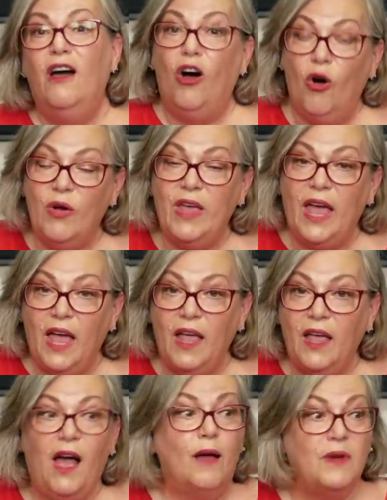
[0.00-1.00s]
Okay,
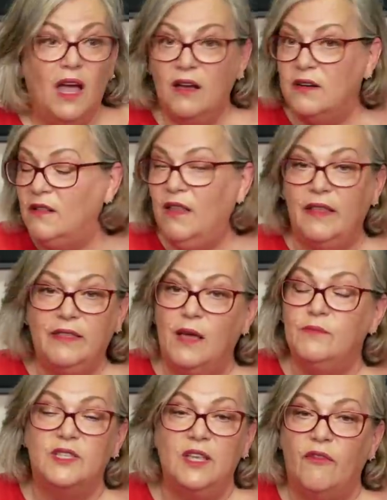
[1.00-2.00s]
I'm not going to let them
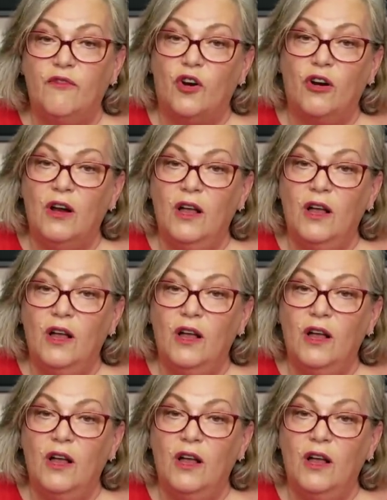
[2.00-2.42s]
suffer.